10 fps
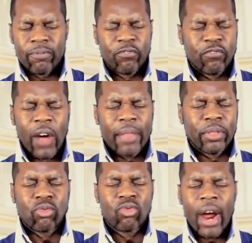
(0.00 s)

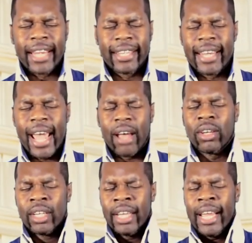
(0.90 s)
Father, right now,
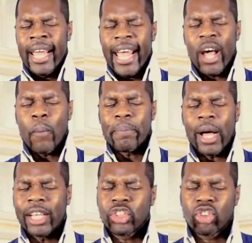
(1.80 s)
help
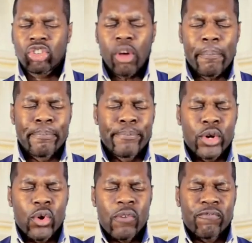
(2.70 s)
us to
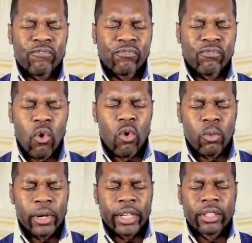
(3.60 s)
move
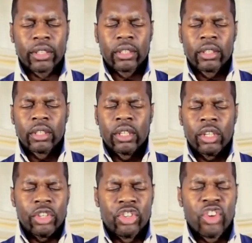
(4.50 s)
forward
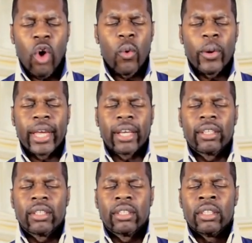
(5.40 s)
knowing
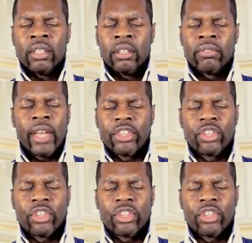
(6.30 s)
that